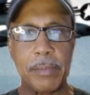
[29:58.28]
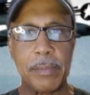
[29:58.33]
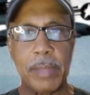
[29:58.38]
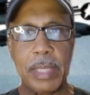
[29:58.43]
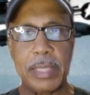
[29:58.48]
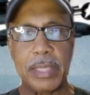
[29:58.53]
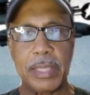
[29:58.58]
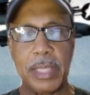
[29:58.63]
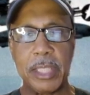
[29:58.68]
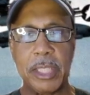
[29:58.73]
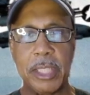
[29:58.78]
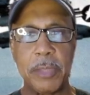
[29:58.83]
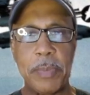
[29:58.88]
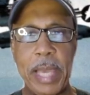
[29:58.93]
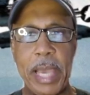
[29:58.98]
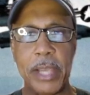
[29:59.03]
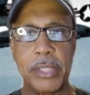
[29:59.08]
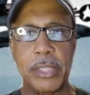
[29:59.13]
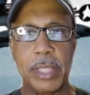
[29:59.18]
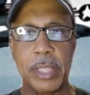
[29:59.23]
they say
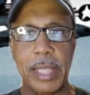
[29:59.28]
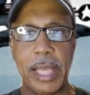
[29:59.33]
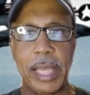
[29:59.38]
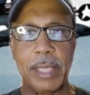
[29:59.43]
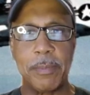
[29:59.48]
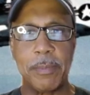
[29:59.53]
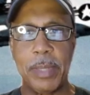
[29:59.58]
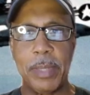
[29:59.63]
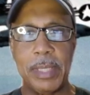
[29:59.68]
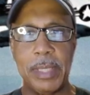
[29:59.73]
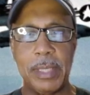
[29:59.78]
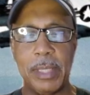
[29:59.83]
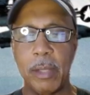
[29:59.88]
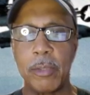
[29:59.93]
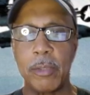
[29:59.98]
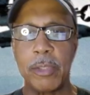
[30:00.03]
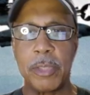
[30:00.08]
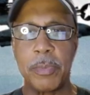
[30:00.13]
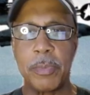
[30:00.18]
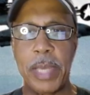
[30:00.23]
smash the like button.
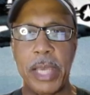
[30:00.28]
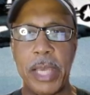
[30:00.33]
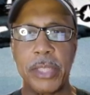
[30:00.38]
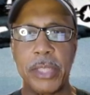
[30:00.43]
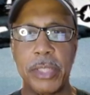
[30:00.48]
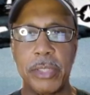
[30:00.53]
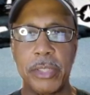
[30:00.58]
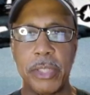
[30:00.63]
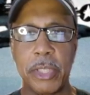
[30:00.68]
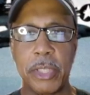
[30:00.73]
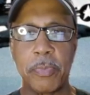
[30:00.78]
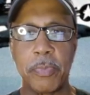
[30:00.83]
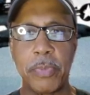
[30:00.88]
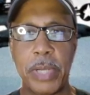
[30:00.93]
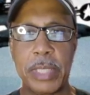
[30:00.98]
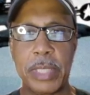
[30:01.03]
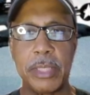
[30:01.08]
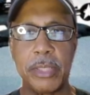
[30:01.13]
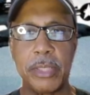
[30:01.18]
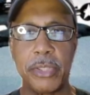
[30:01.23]
Don't smash it. Just
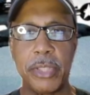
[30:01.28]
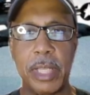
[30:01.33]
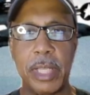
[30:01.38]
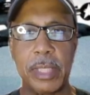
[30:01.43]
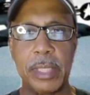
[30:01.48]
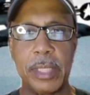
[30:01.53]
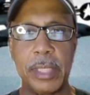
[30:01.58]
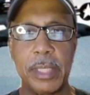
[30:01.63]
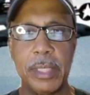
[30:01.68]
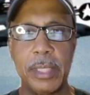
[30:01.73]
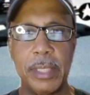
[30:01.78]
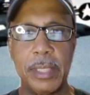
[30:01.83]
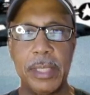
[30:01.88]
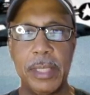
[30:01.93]
press it gently